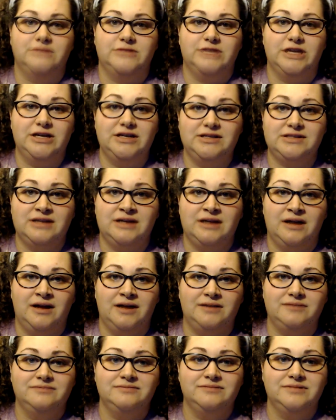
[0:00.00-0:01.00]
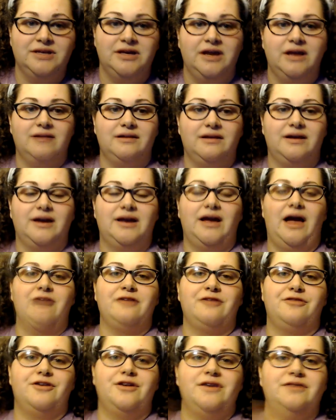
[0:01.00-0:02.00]
Then it's done. Like,
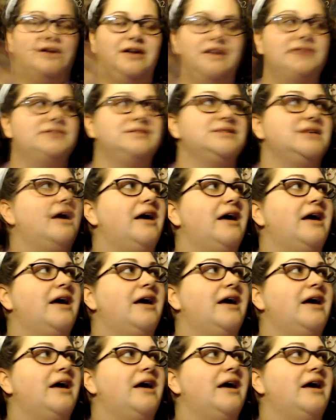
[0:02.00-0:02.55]
I think I